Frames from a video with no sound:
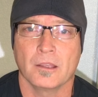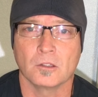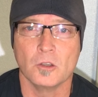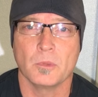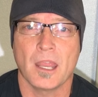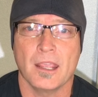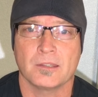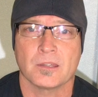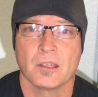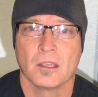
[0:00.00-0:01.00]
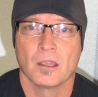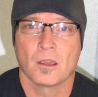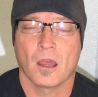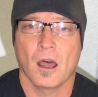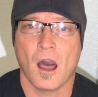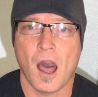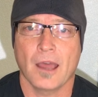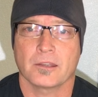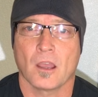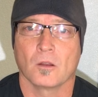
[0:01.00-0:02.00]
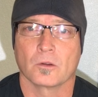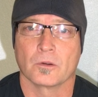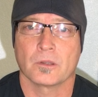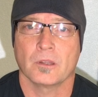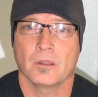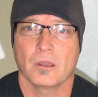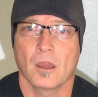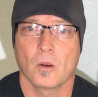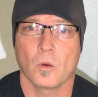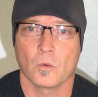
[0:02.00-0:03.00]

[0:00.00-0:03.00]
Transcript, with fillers: illuminate uh, hot colored uh,